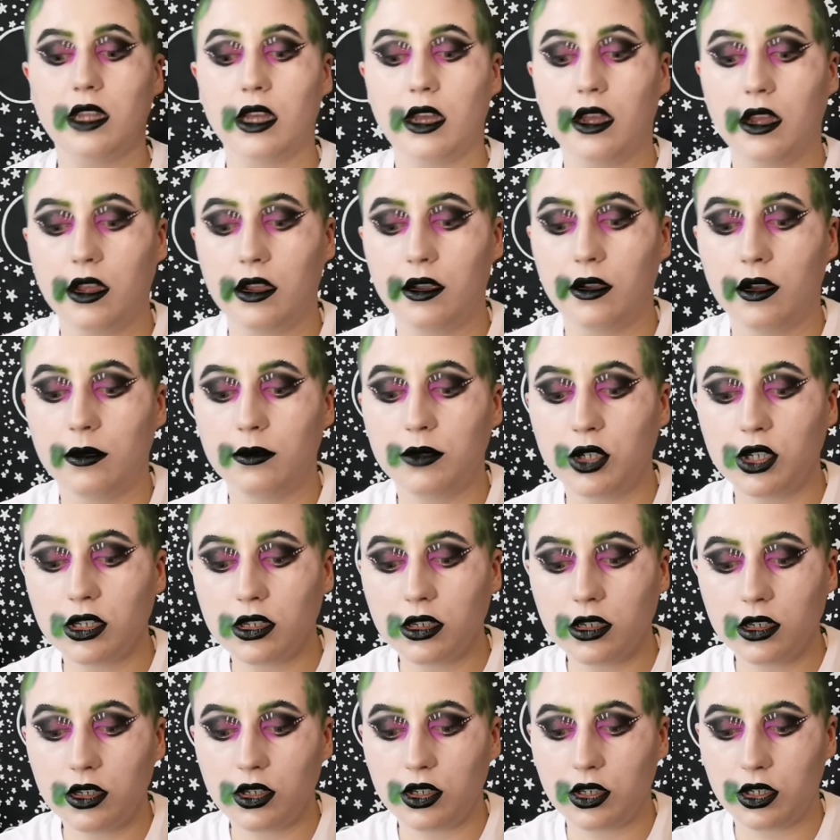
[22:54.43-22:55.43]
So I'm
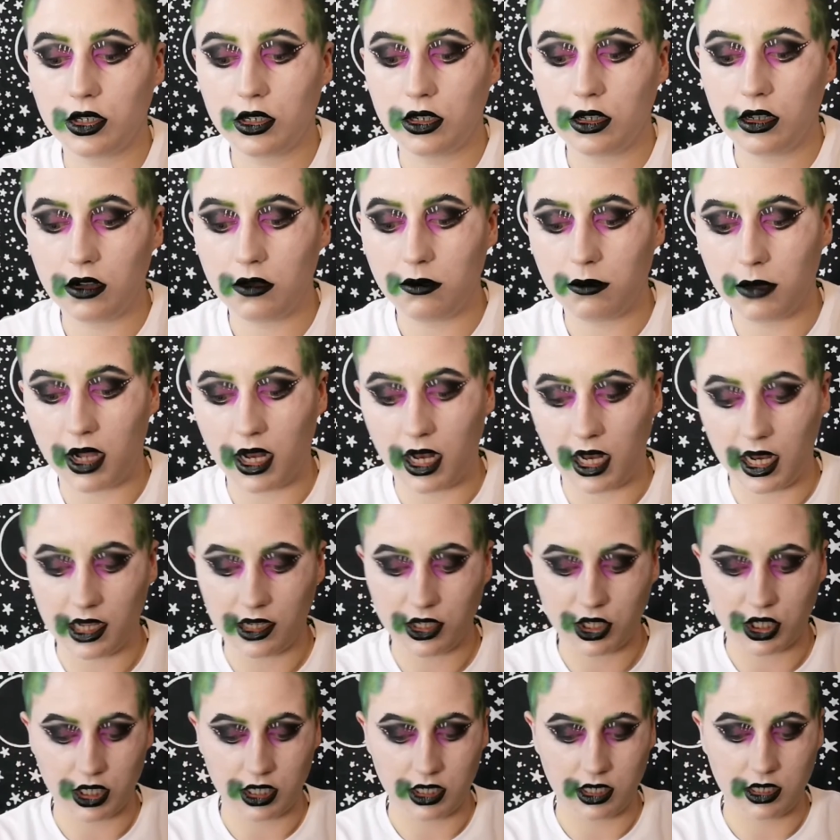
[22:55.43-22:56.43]
just going to do my
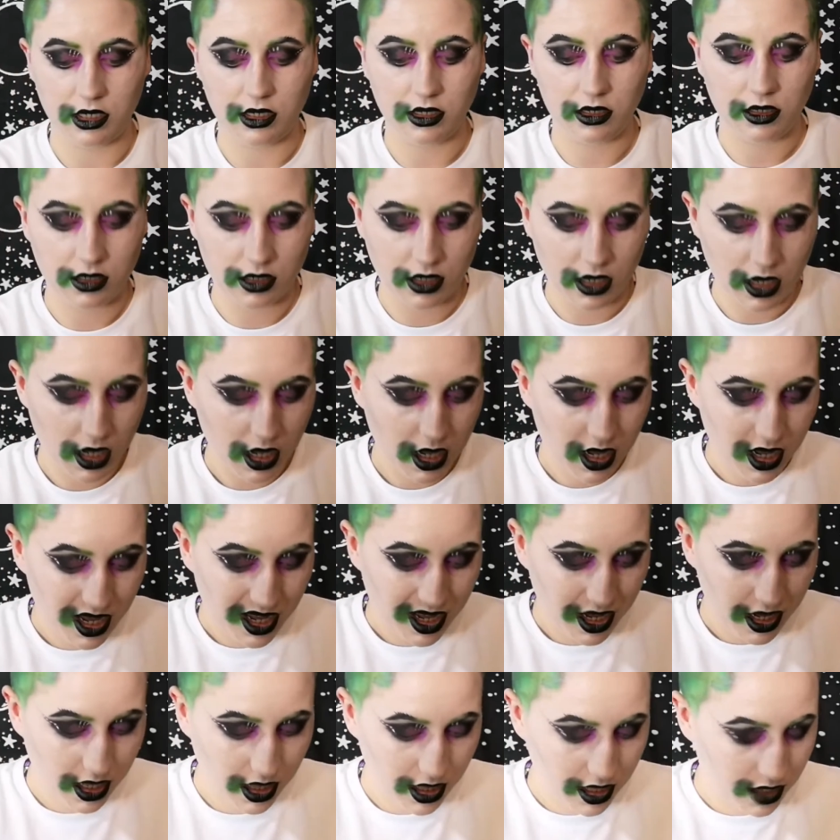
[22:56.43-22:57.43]
lashes,
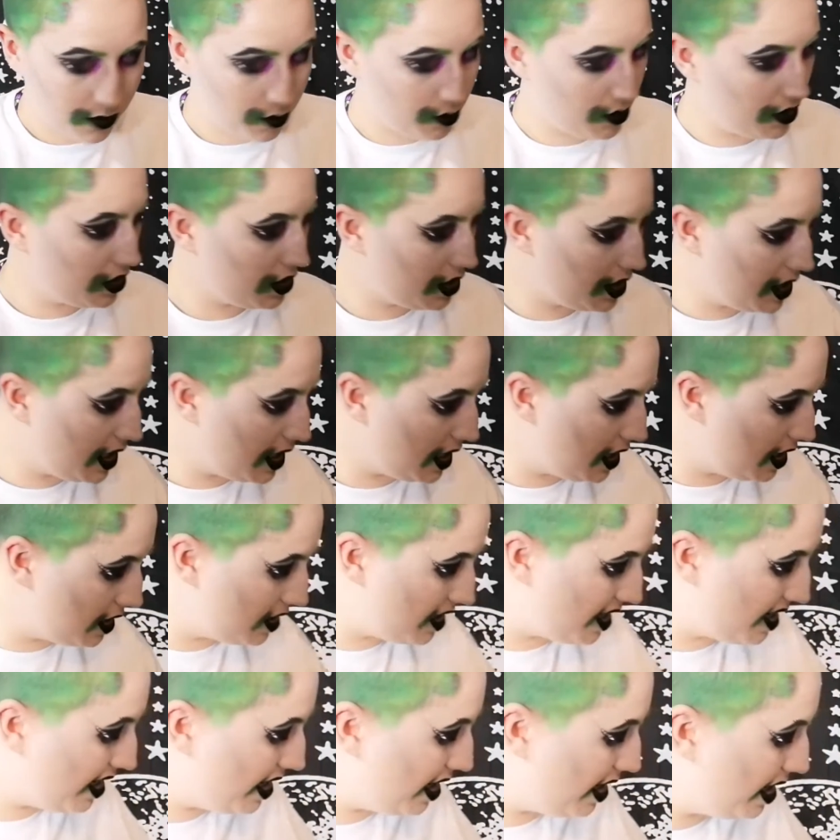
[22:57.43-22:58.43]
and then we're going to
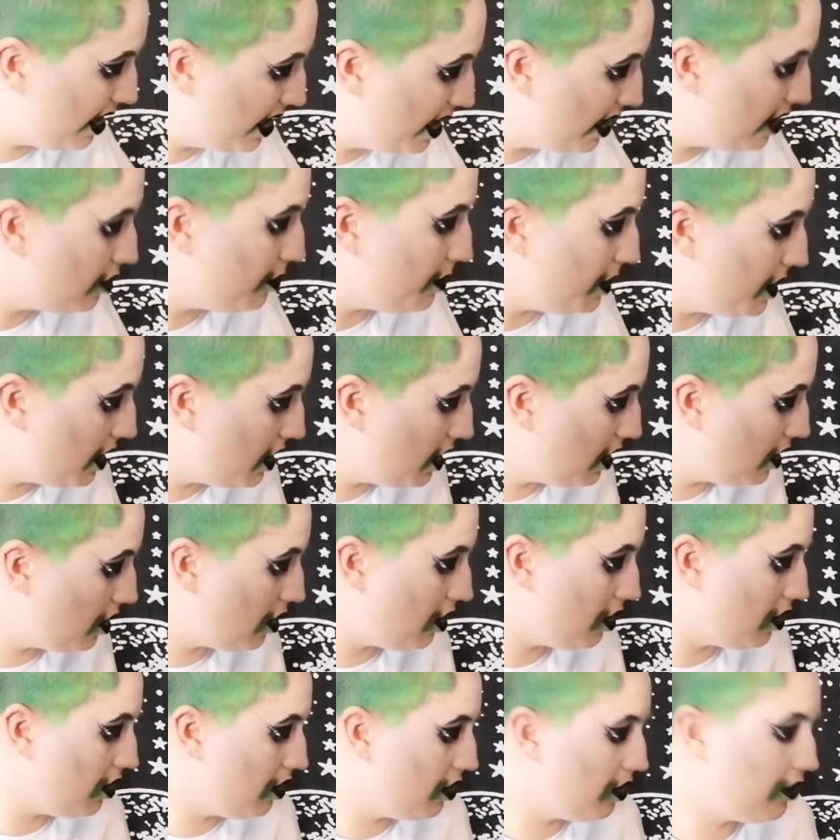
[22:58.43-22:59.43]
add a little bit
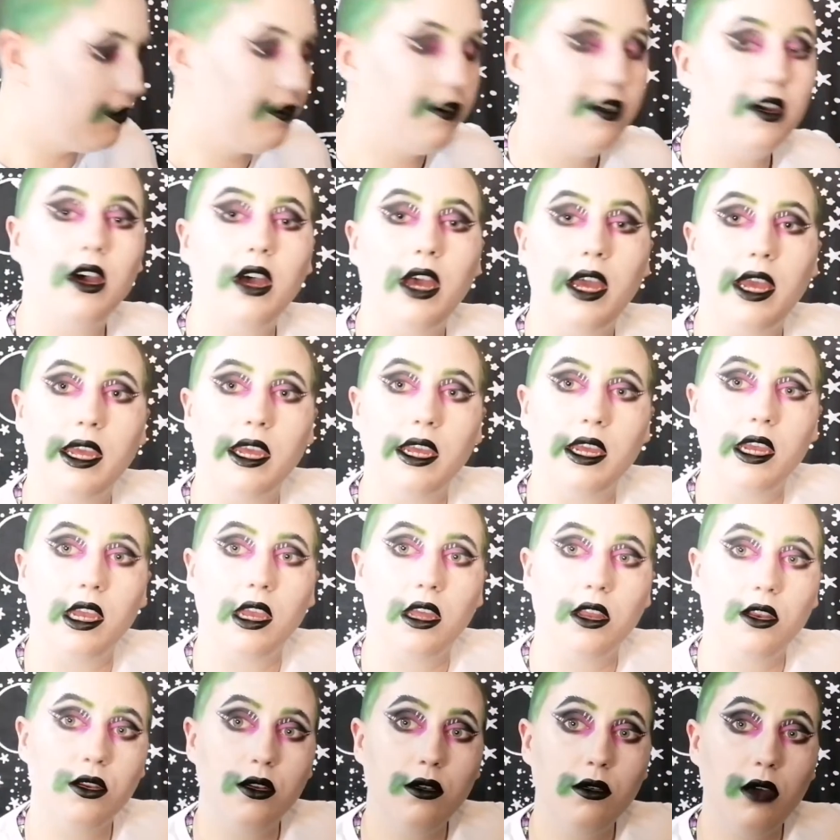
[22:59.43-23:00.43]
of
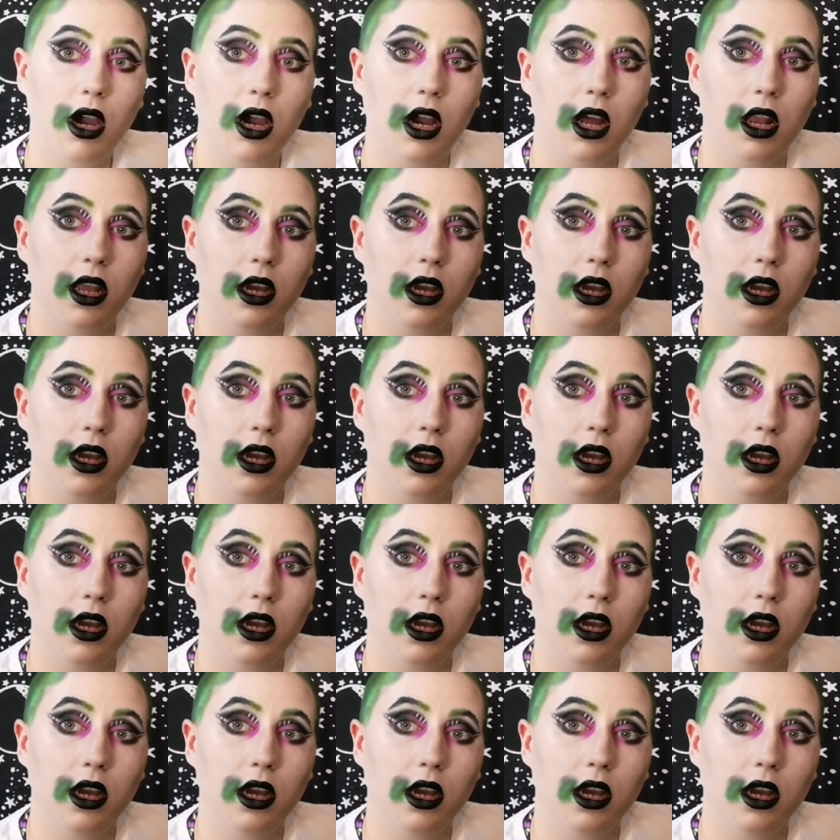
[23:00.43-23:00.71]
a new